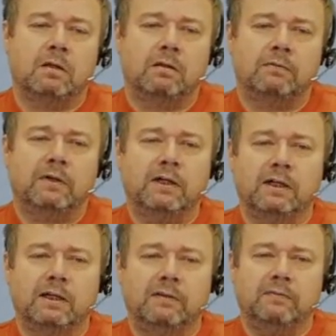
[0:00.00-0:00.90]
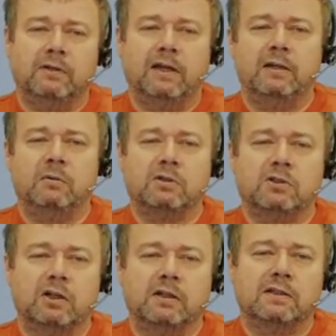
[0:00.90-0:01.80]
Finally, for anyone
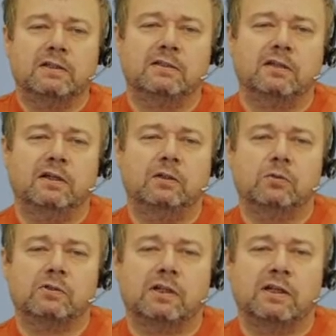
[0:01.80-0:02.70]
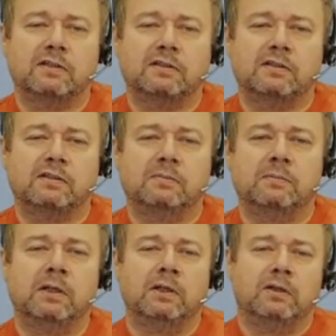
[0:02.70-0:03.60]
trying to design or size a system
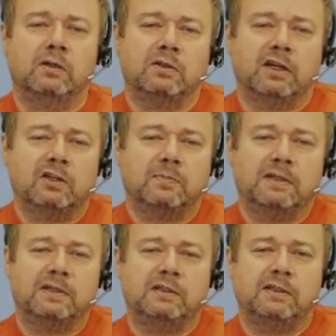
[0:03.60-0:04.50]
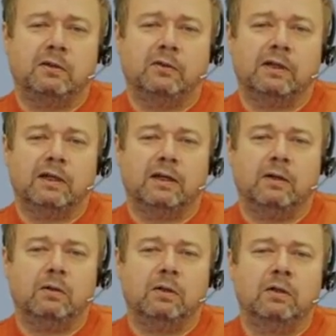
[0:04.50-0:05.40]
using HPCC on the
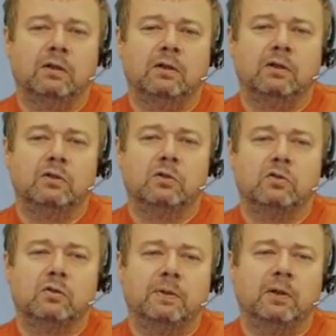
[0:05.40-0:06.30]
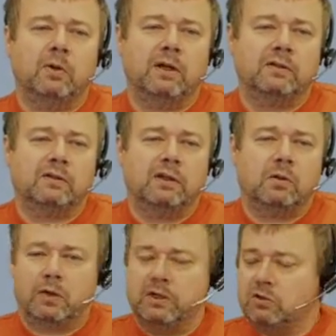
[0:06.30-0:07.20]
cloud, you should be aware that the
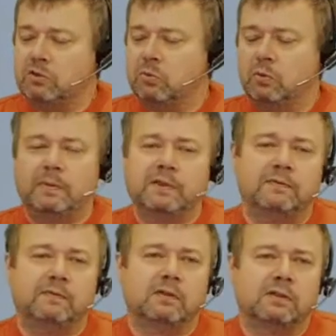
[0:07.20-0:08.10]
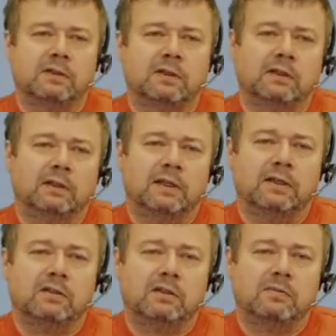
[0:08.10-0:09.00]
equations will be different
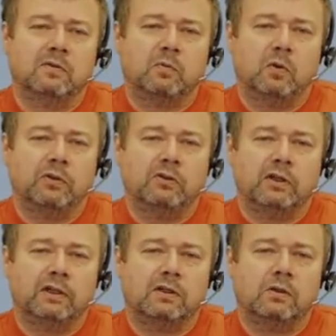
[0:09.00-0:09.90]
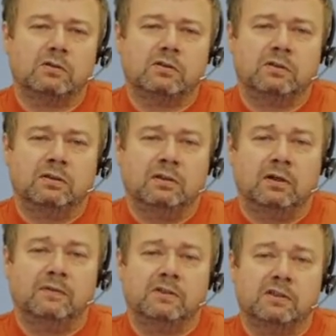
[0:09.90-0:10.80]
in terms of what the running costs
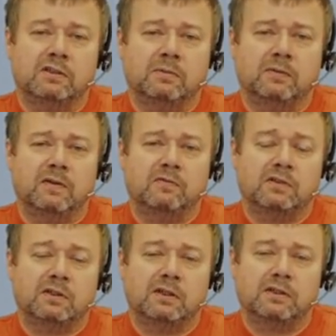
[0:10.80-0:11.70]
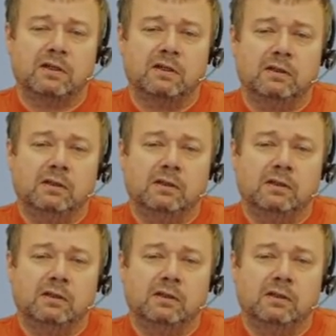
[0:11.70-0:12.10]
of a system of given size are,